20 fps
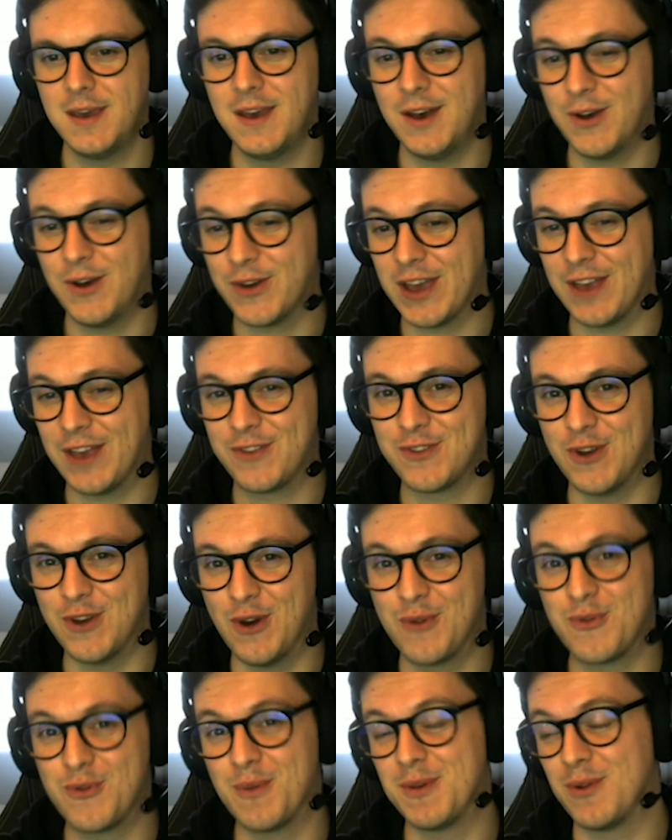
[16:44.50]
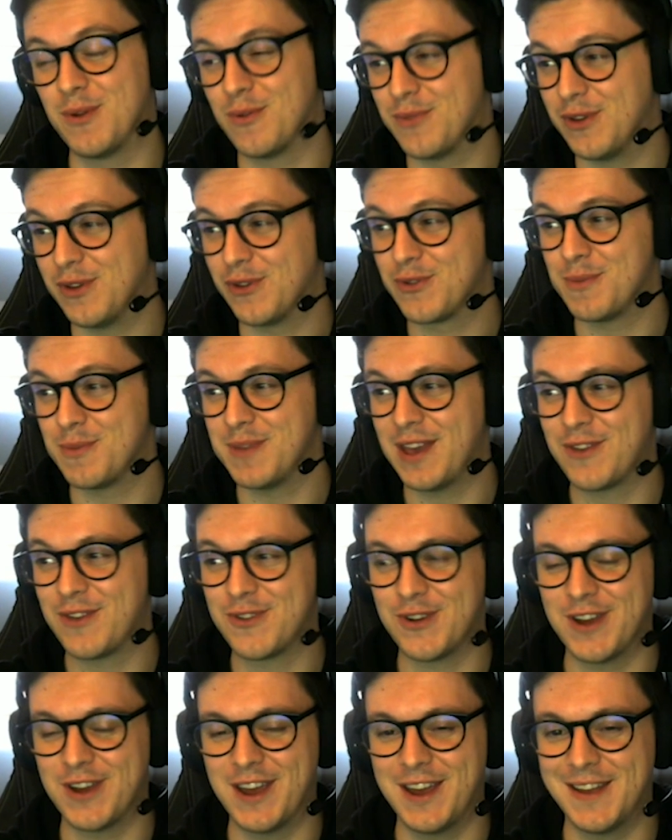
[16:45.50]
Okay, so from the reveals from
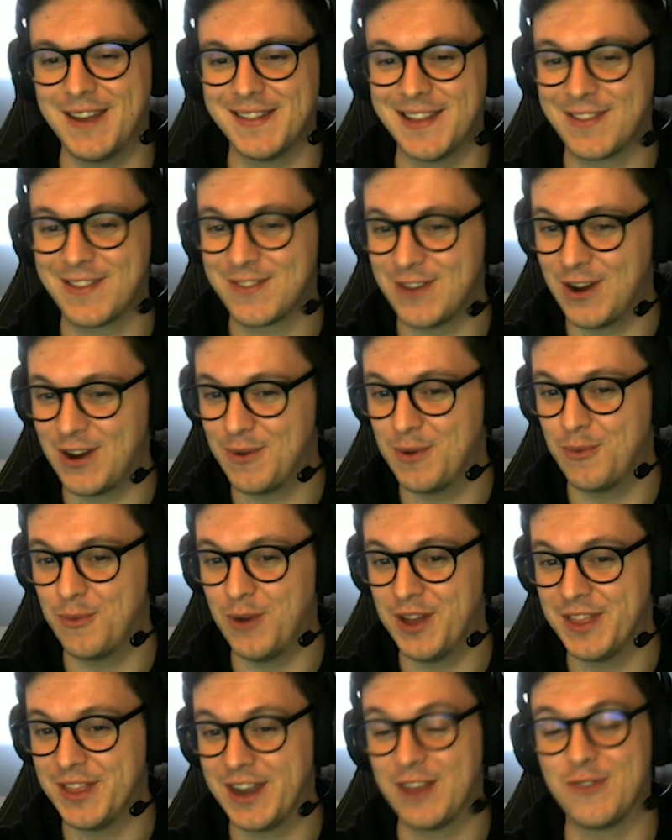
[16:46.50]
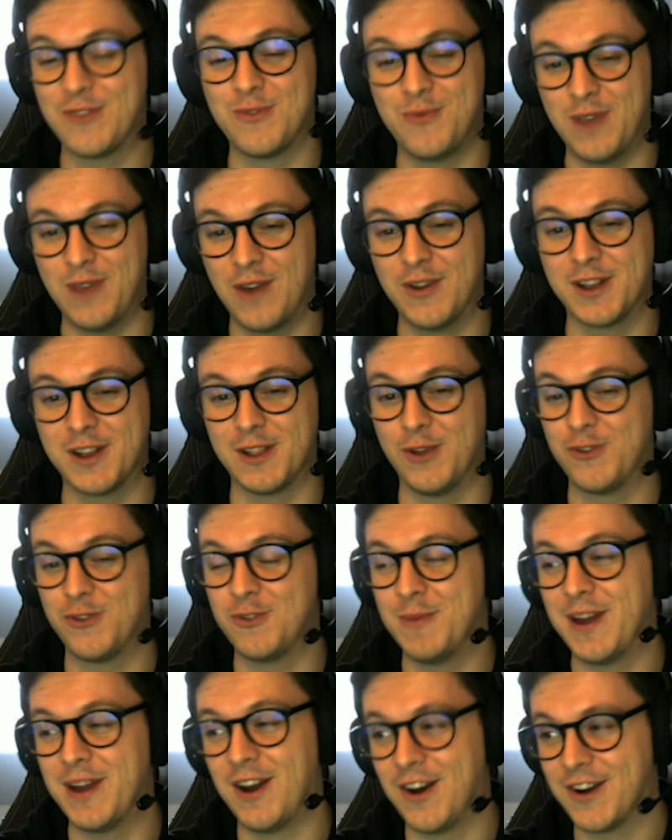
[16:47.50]
yesterday, let's start with one that is very close to
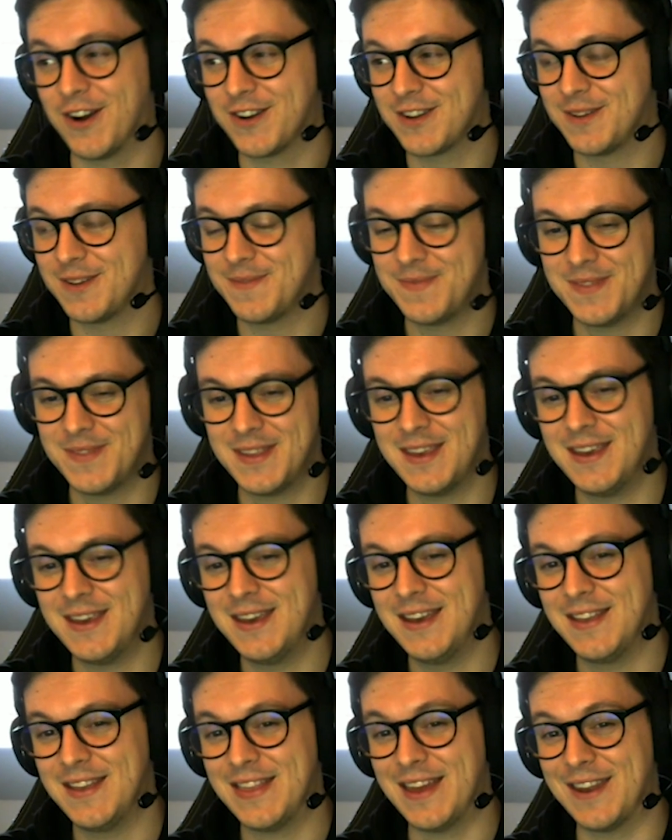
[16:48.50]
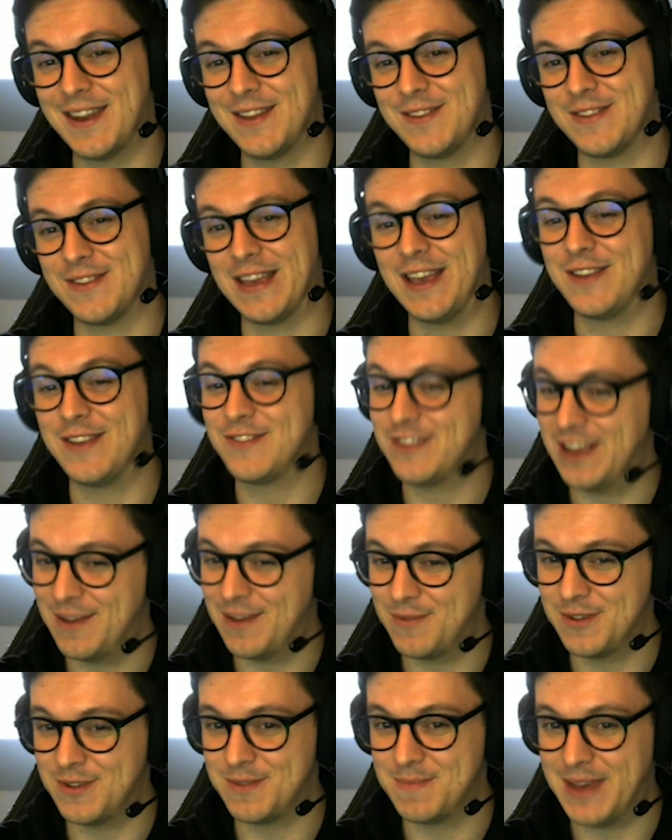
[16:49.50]
my heart. That is a
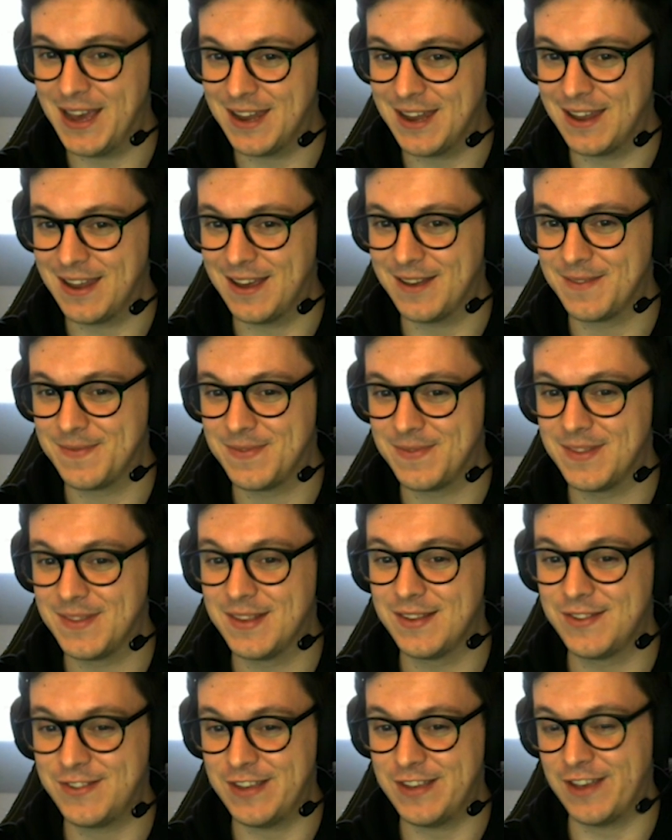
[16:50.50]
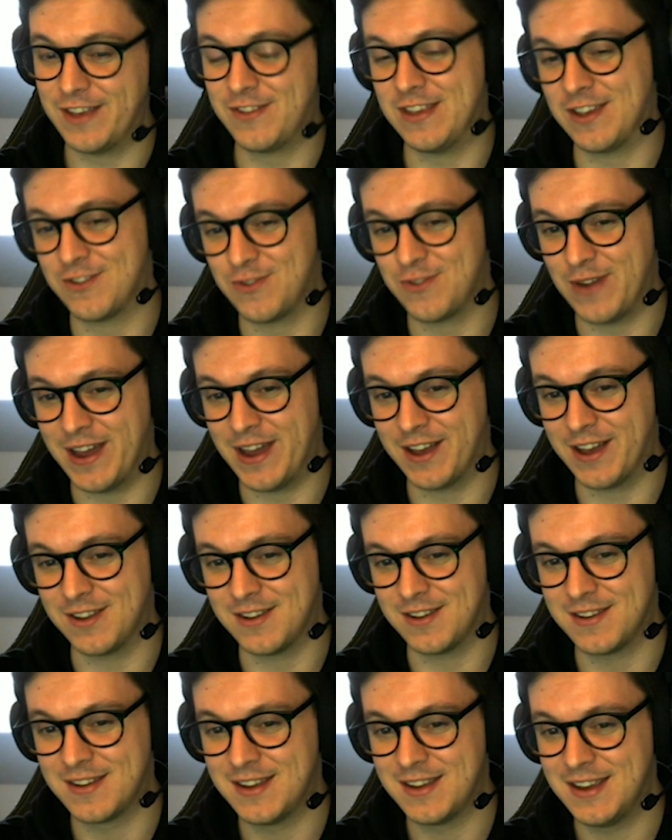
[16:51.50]
7 mana 6/6
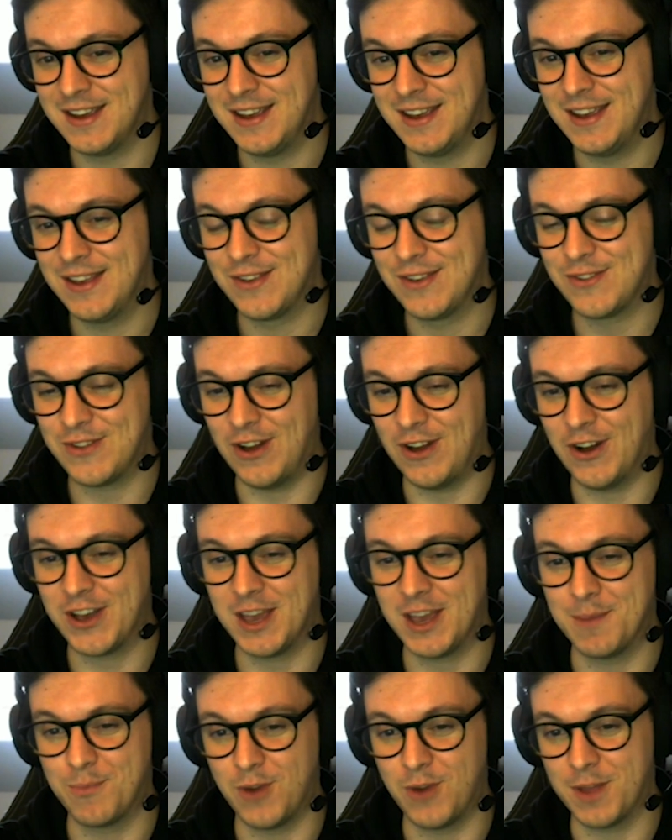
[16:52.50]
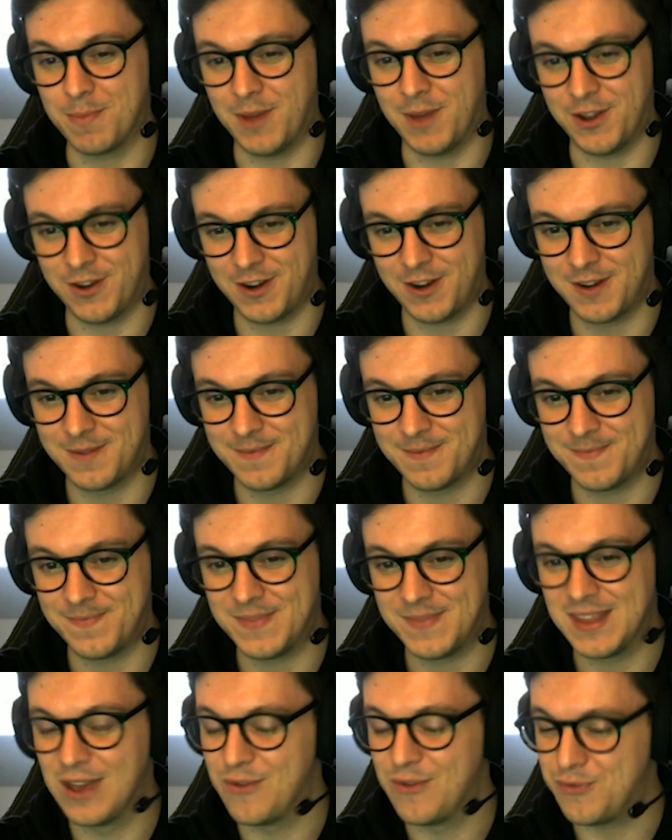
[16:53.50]
dragon, Stalking Broodmother,
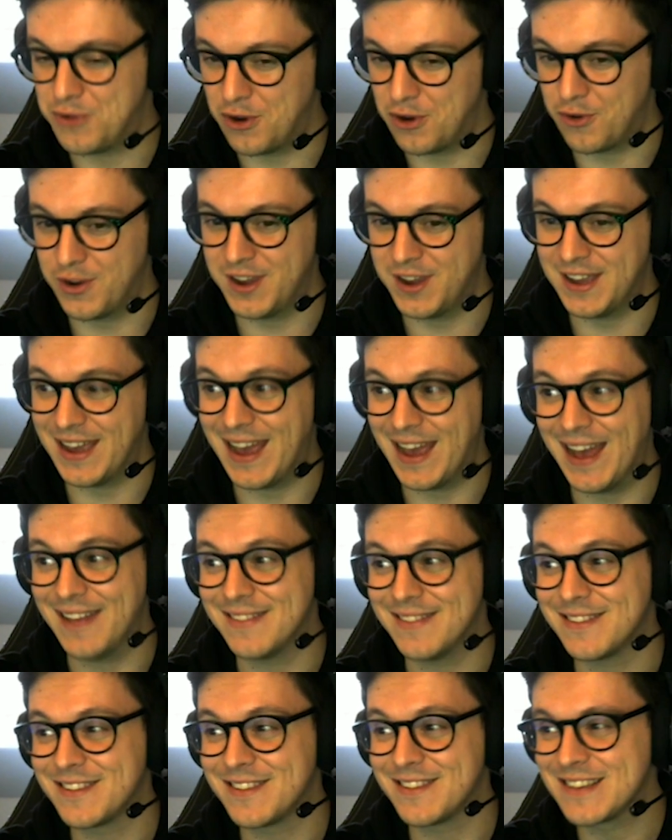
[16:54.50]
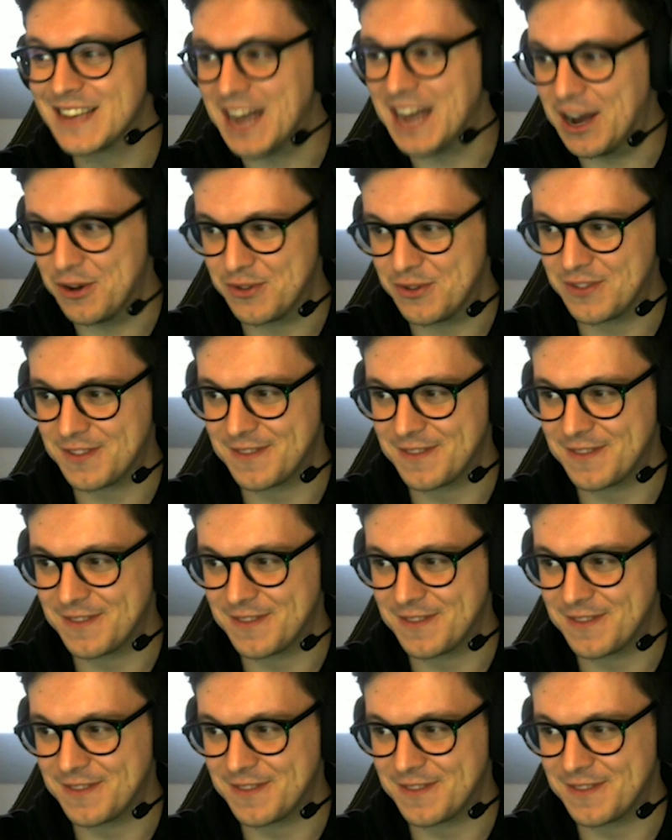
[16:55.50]
Fury, and Scout.